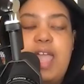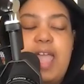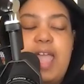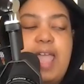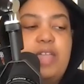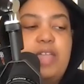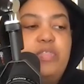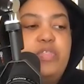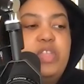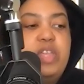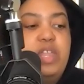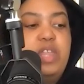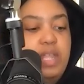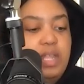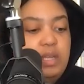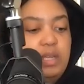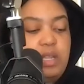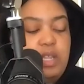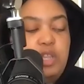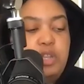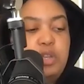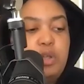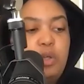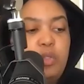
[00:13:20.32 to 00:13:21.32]
And then
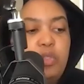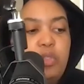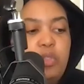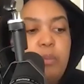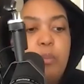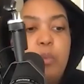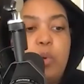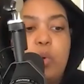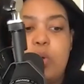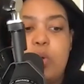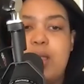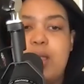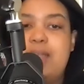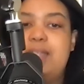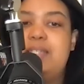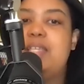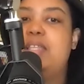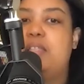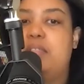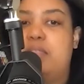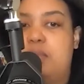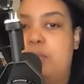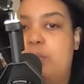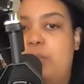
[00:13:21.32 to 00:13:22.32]
the more I did
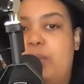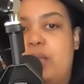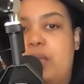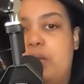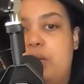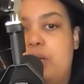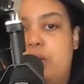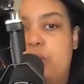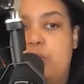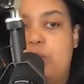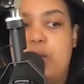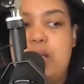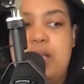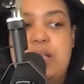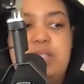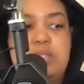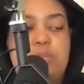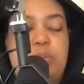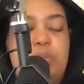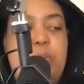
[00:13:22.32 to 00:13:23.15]
it, the better it was.